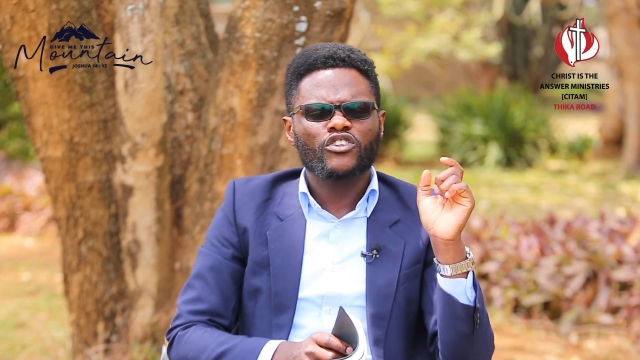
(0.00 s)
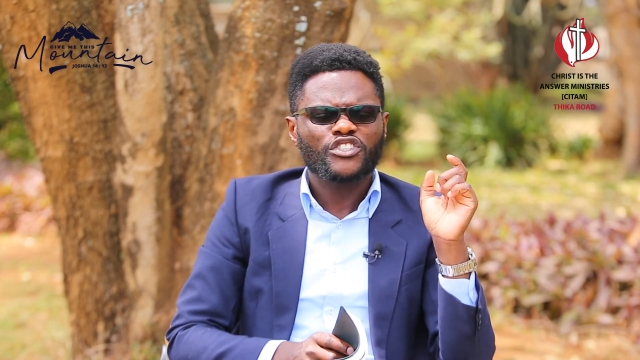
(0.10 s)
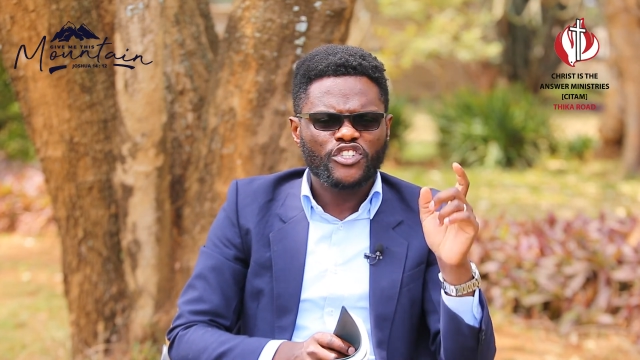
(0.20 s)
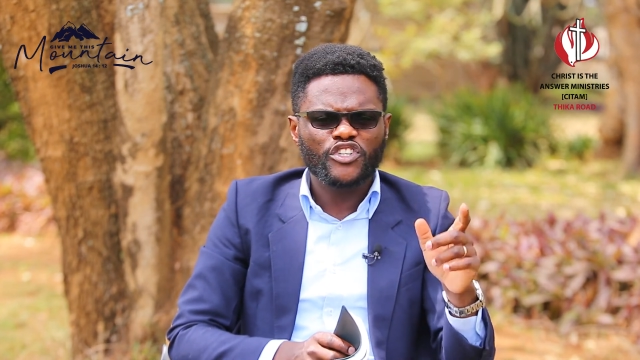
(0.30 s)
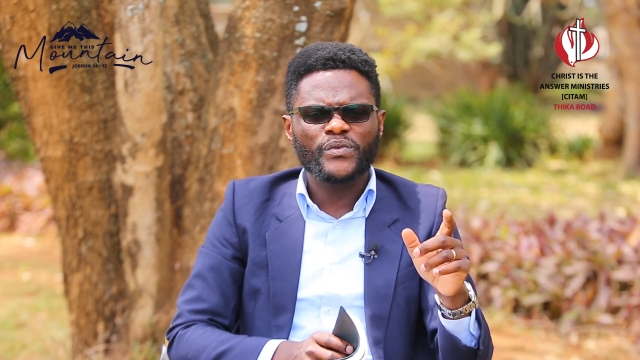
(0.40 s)

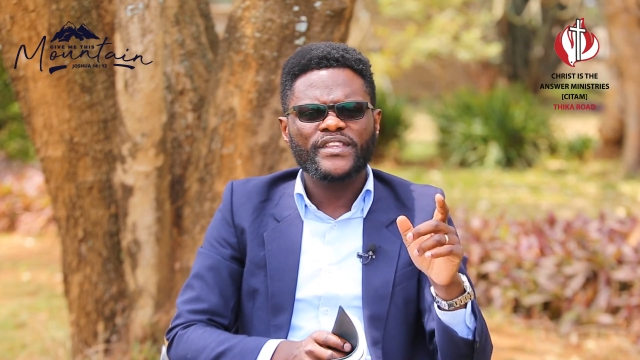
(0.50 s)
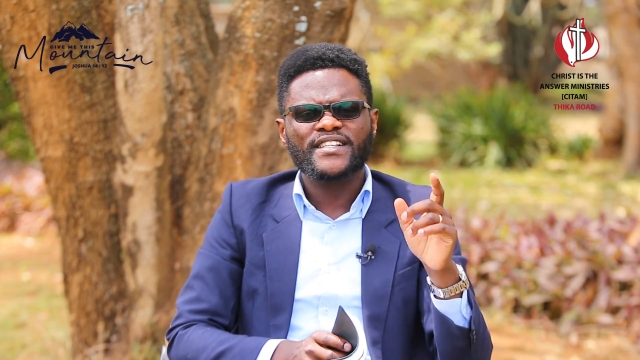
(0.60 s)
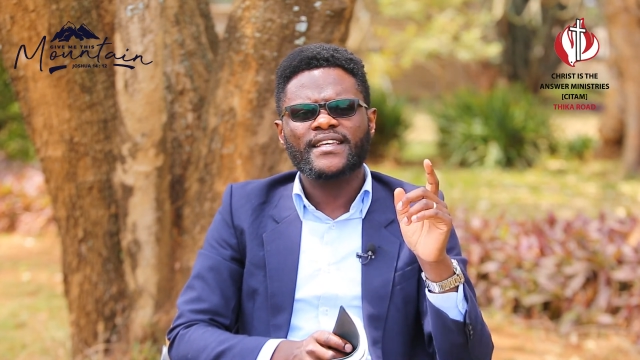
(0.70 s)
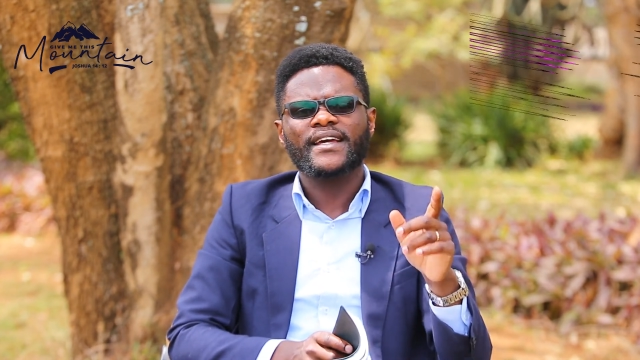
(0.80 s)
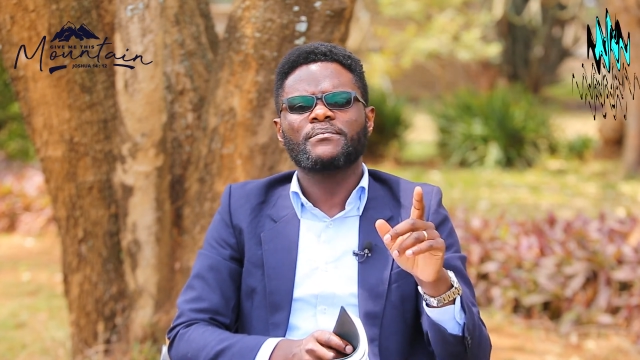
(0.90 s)
continue the
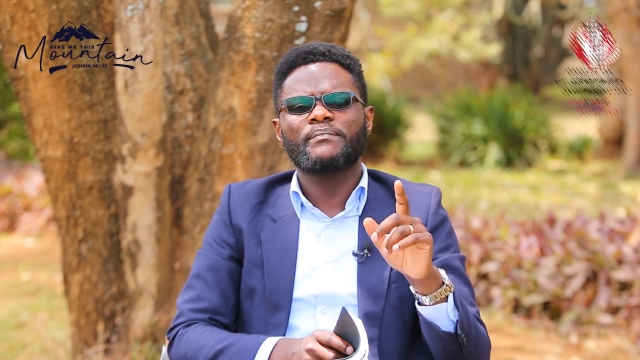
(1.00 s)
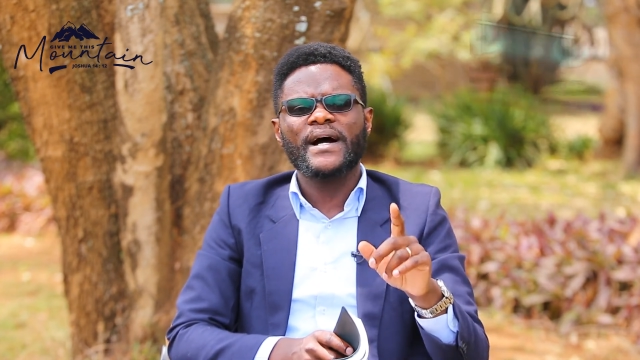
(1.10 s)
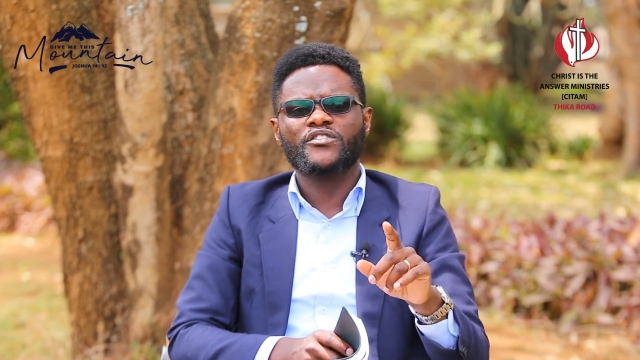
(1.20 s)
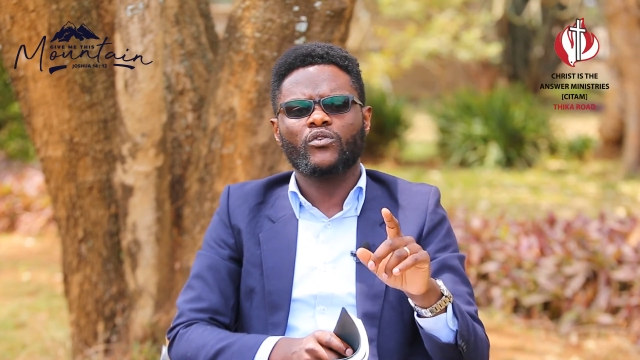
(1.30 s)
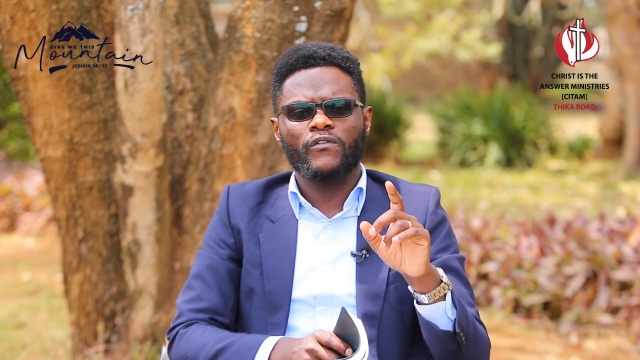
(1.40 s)
second
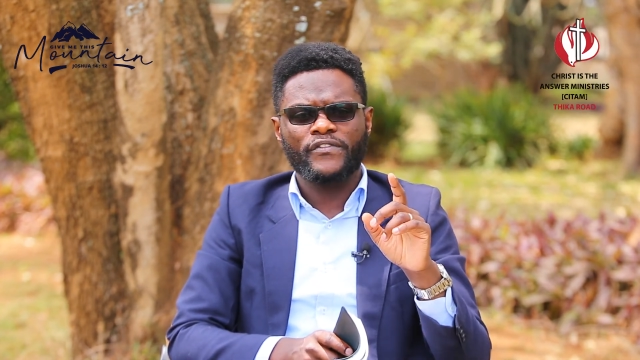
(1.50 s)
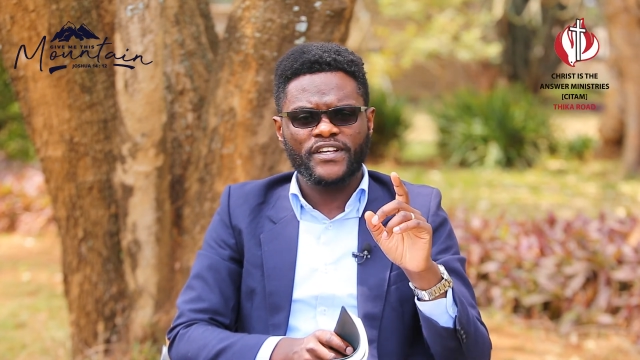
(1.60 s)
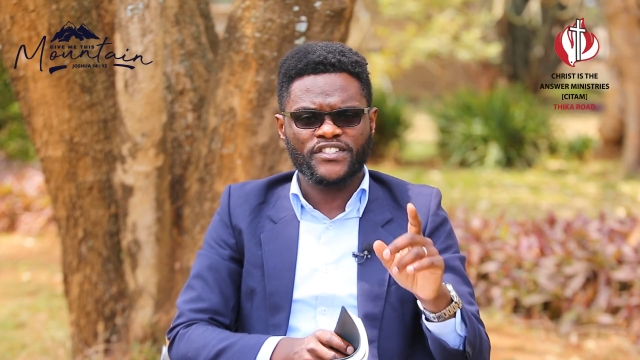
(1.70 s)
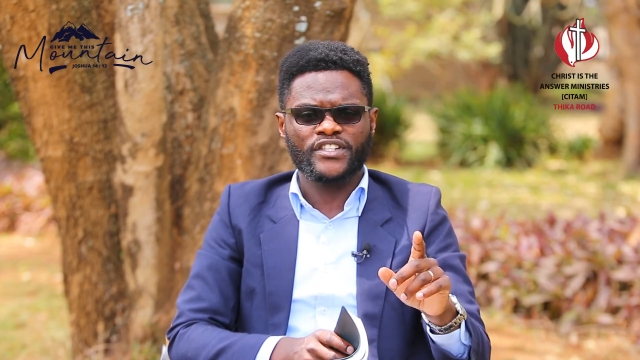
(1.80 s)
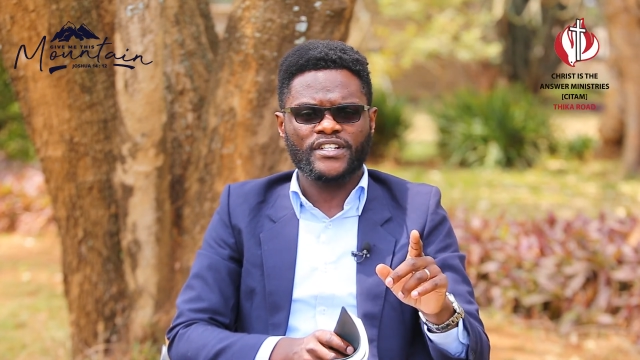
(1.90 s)
part of
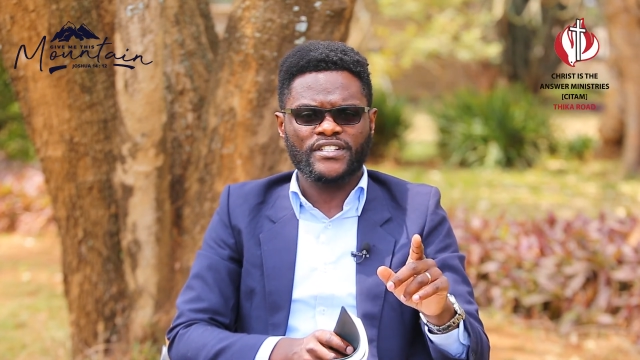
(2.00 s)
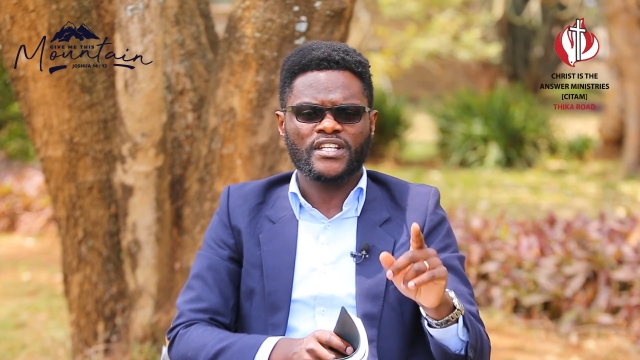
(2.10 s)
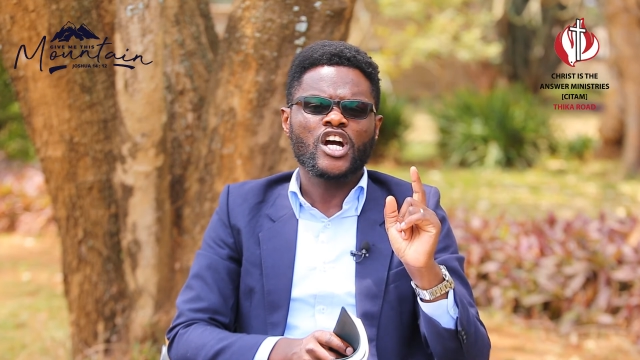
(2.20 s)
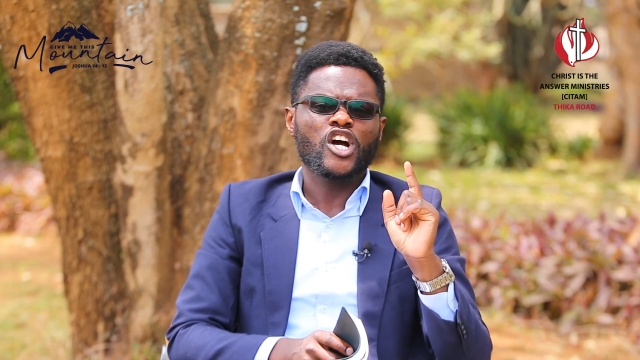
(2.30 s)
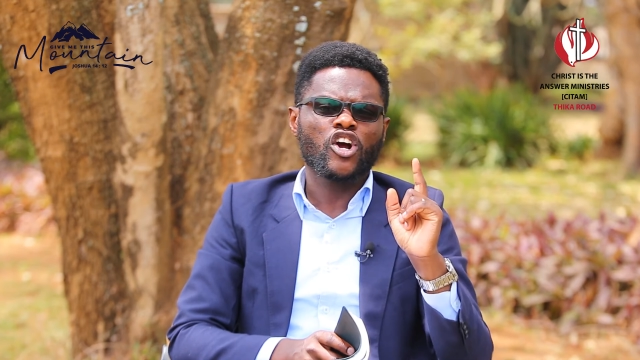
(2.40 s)
this series.